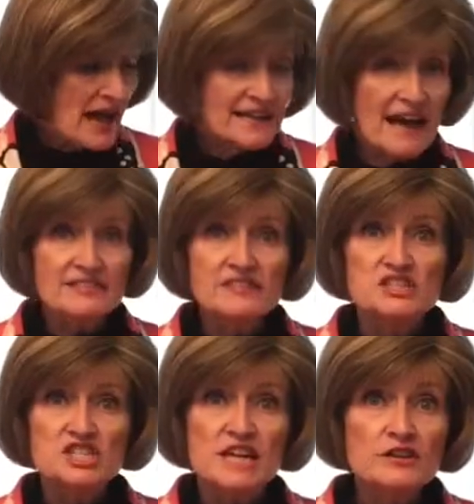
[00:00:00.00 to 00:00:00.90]
I got the
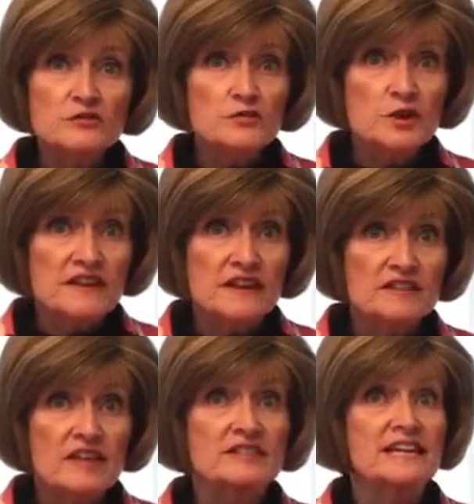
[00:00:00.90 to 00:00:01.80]
jeans for
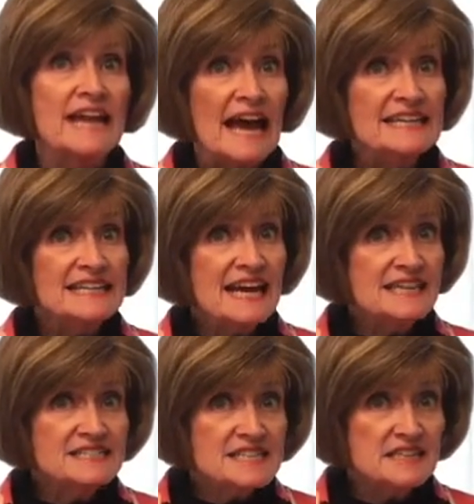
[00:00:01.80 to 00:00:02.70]
these at the
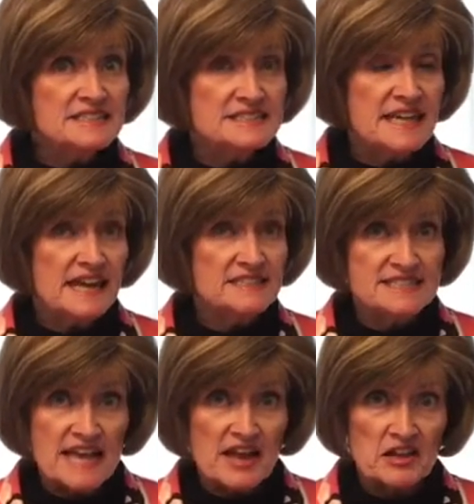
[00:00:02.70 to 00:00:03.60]
99-cent
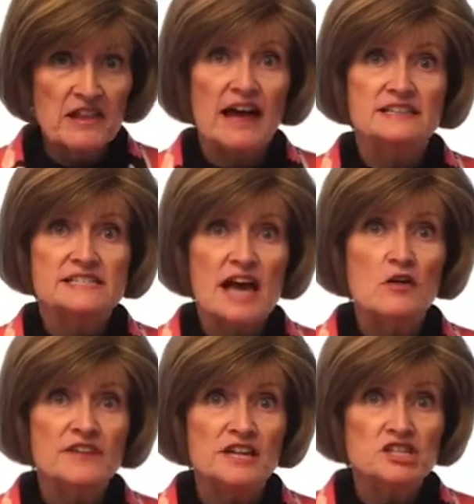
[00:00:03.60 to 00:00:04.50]
sale at
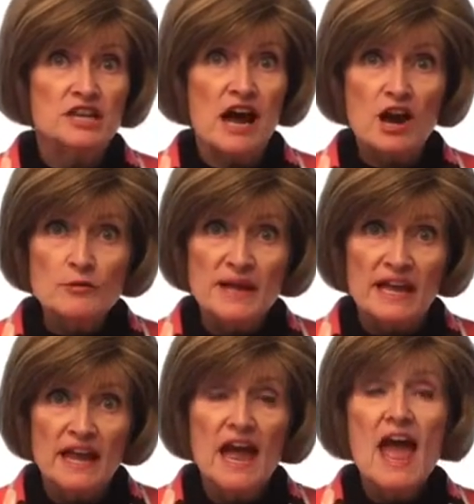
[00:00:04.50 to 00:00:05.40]
Salvation
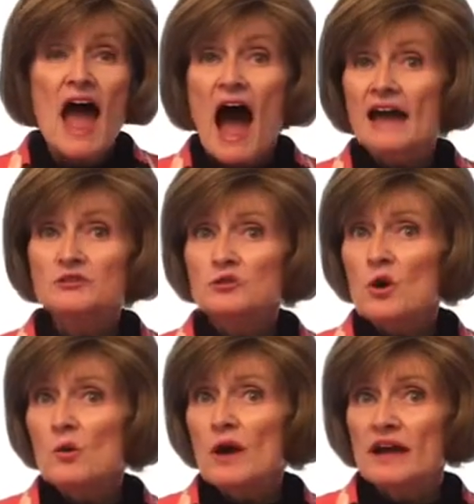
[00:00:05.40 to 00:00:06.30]
Army. I don't
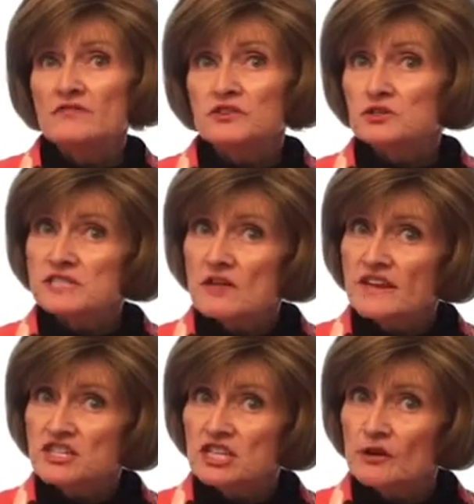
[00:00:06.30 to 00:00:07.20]
know if your
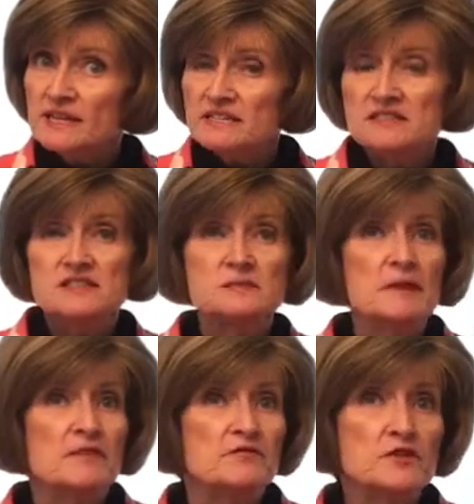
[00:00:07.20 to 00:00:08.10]
Salvation Army does this,
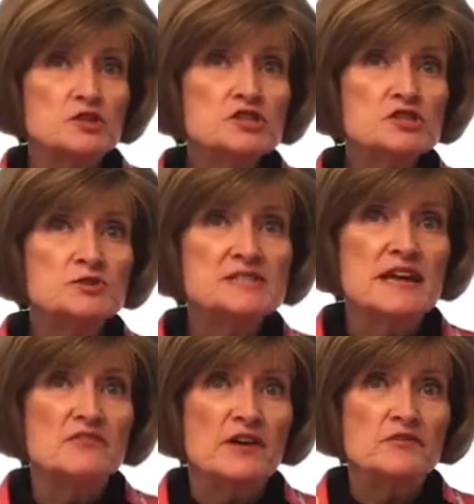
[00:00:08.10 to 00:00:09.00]
but the first
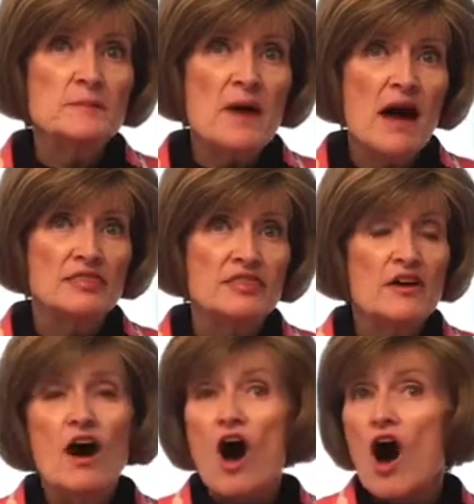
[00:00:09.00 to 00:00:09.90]
Tuesday of every month,
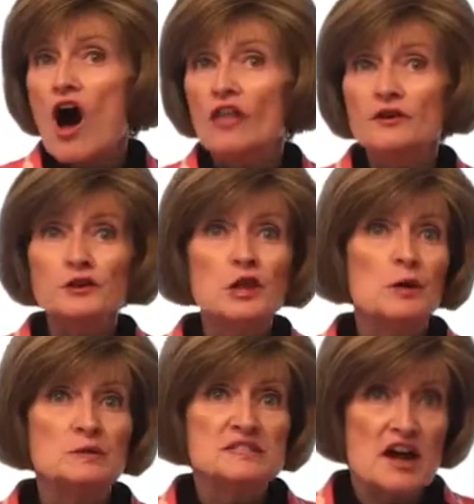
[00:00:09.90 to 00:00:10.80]
all their
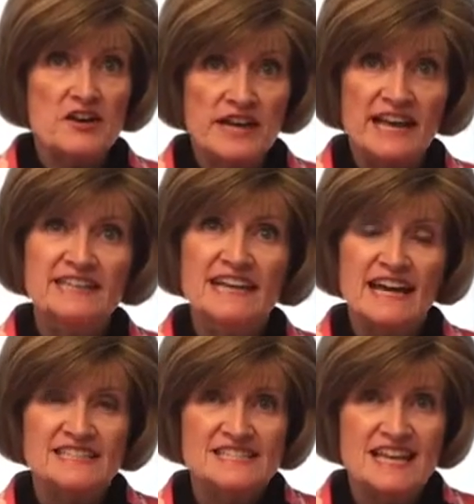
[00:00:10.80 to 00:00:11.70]
clothes are
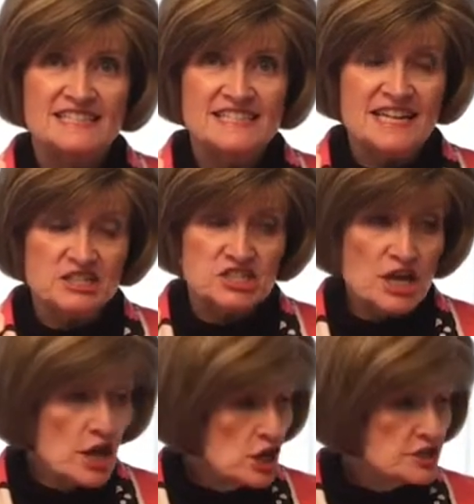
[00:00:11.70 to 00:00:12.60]
99 cents each.
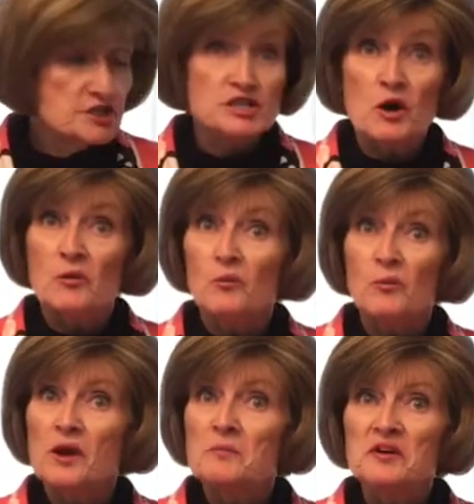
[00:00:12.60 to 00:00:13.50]
So
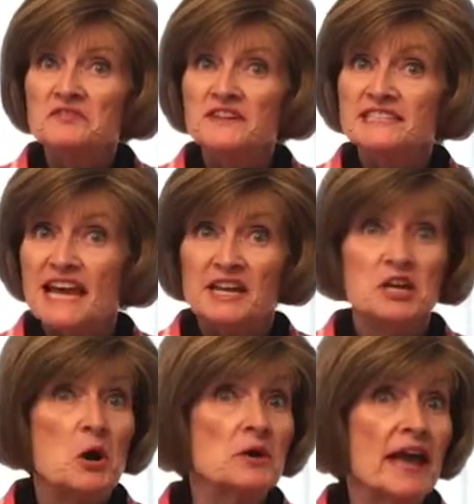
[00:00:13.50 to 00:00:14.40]
what a perfect day to
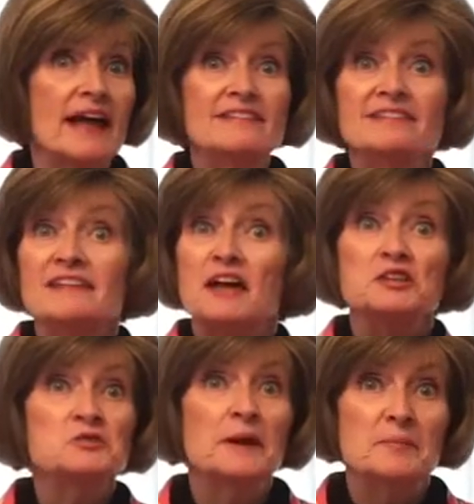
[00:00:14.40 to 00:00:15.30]
go get
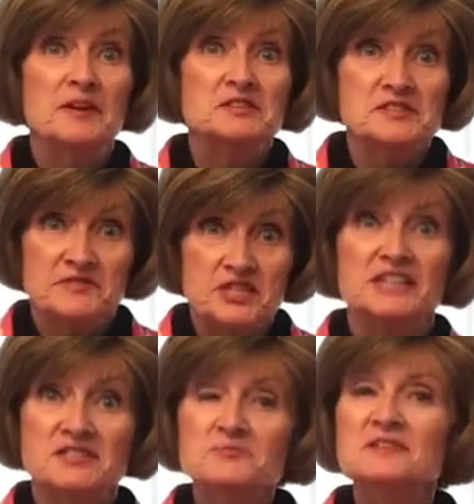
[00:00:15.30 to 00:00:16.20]
like 20 pairs of
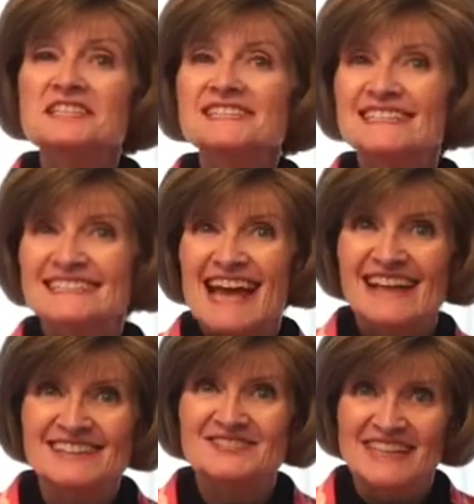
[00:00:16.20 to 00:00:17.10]
jeans, which is
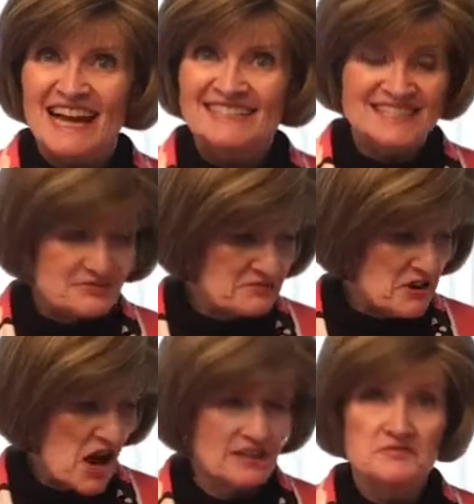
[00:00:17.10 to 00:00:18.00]
exactly what I did
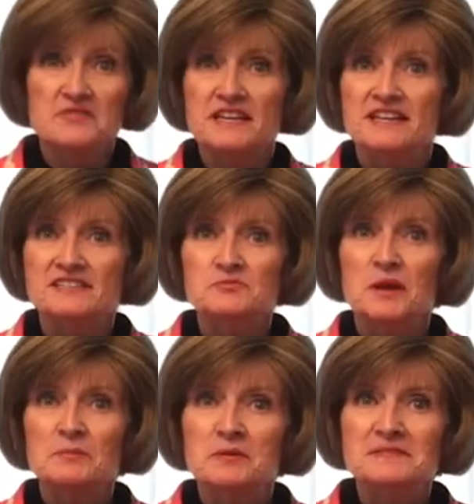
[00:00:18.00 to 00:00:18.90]
for all of these
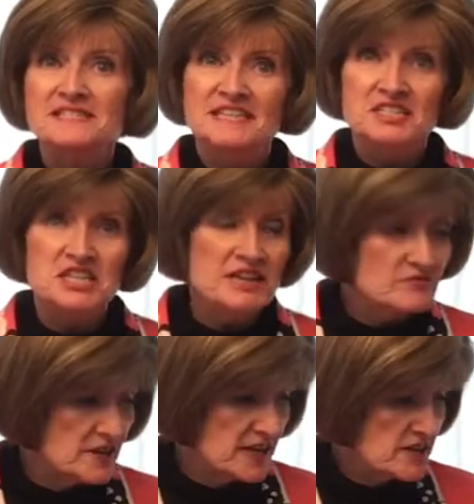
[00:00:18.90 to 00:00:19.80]
repurposing jean
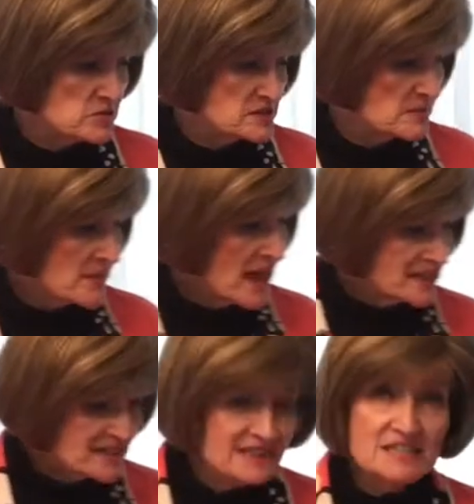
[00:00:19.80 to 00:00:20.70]
videos.
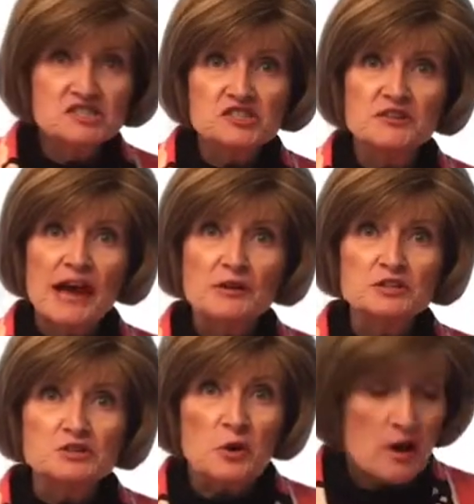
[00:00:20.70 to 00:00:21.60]
Didn't these turn out
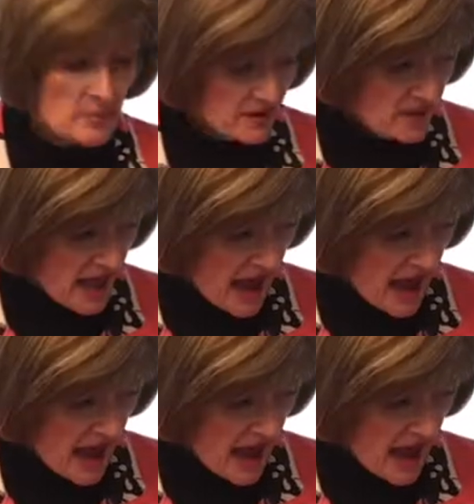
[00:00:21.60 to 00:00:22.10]
adorable?